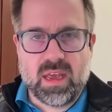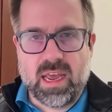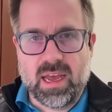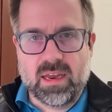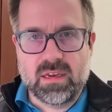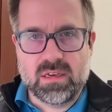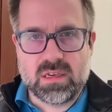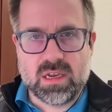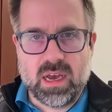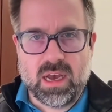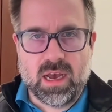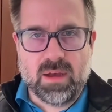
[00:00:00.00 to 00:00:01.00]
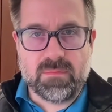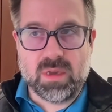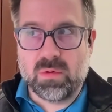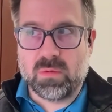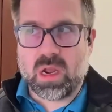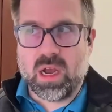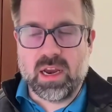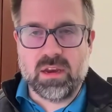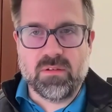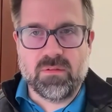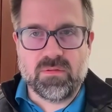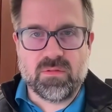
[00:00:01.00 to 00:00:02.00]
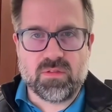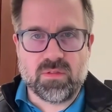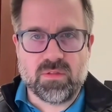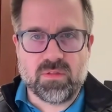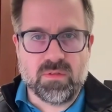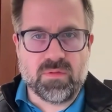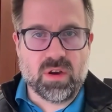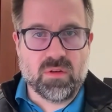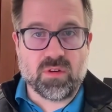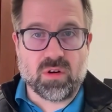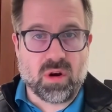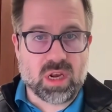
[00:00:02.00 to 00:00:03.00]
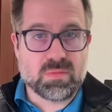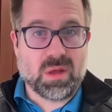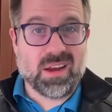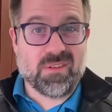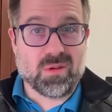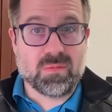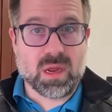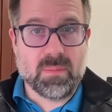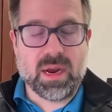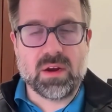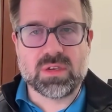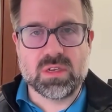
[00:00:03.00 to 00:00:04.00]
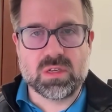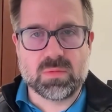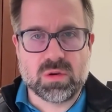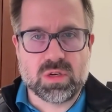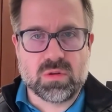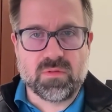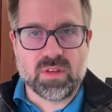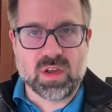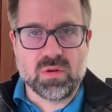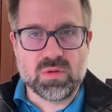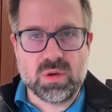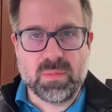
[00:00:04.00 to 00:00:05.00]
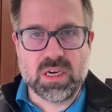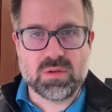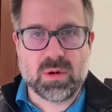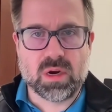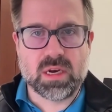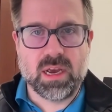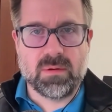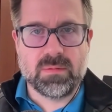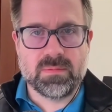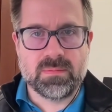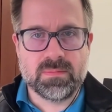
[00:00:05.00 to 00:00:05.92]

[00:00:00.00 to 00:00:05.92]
And, you know, kind of sort of, you know, for cross-platform comparisons, we're sort of the go-to benchmark now.